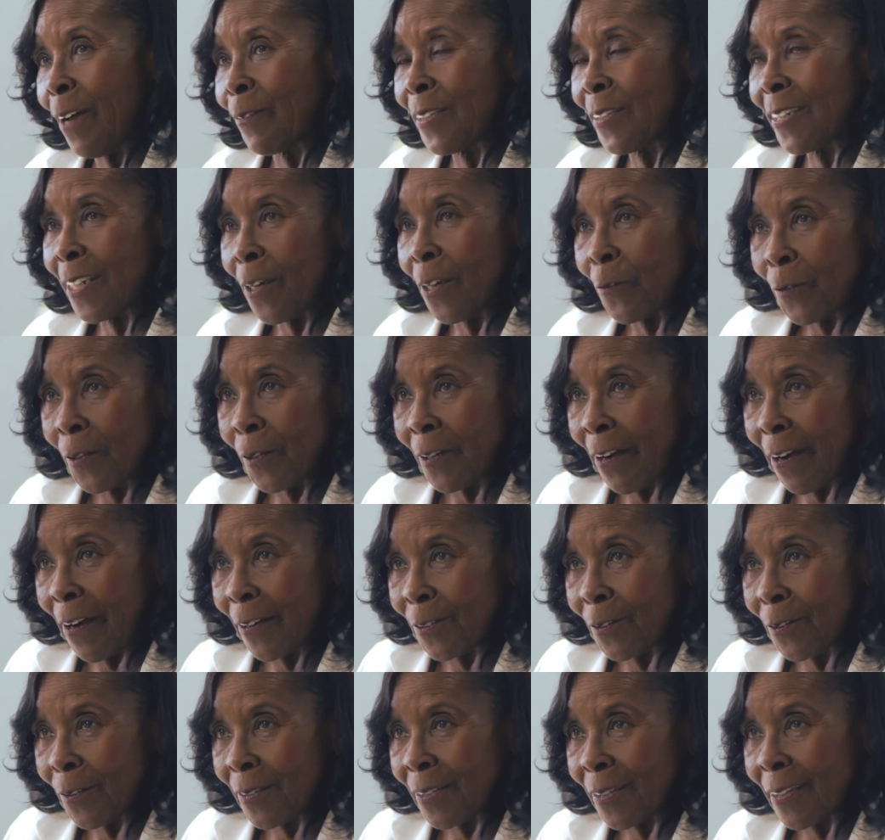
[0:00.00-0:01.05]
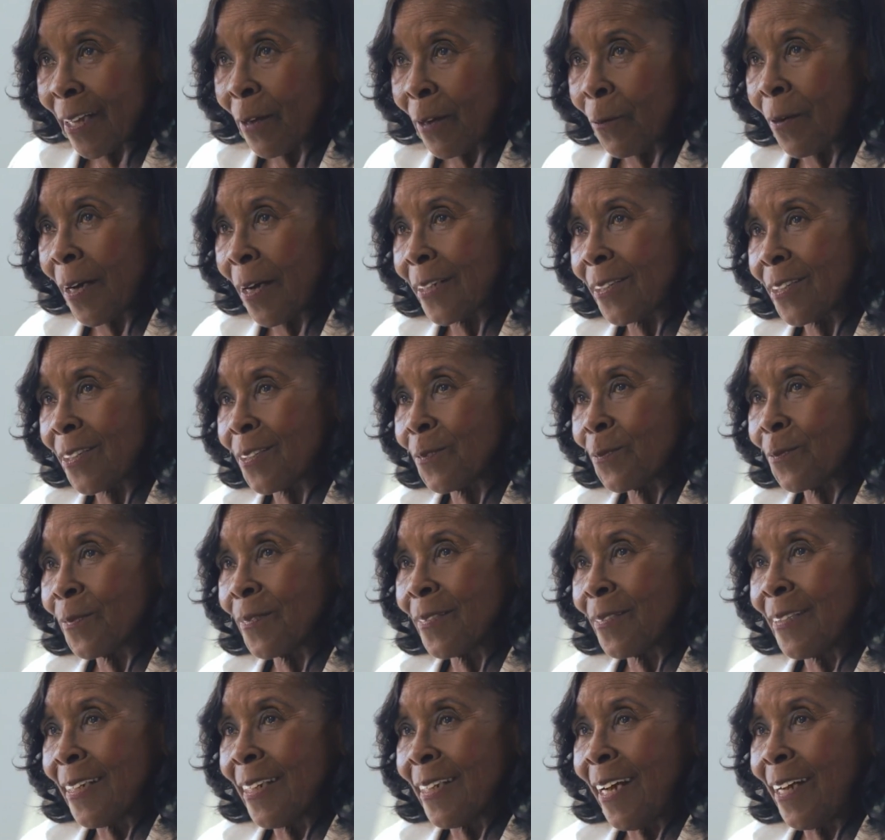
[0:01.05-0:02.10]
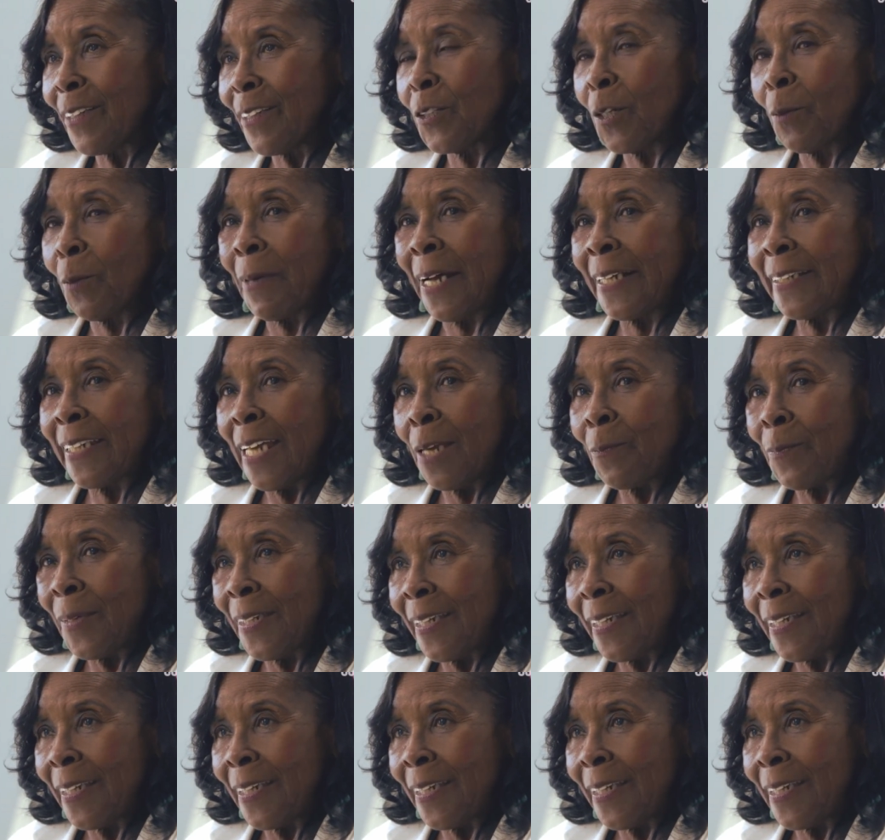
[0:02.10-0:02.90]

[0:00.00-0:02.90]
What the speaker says: I have several cartoons that I watch until my day